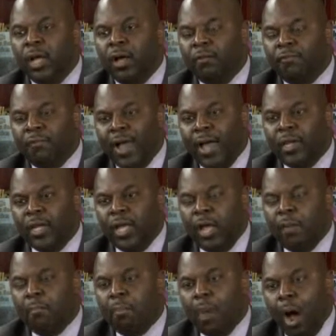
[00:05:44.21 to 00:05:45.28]
uh, finding
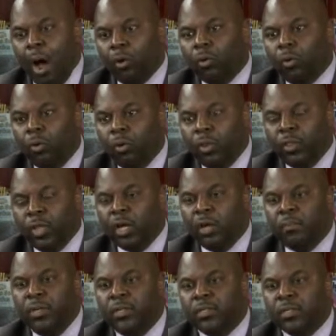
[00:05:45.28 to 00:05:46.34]
a model that
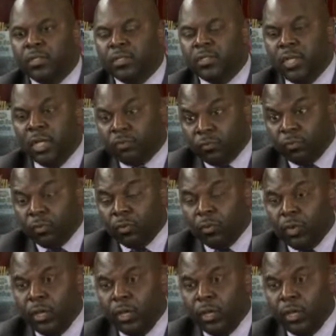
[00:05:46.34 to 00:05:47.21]
could be successful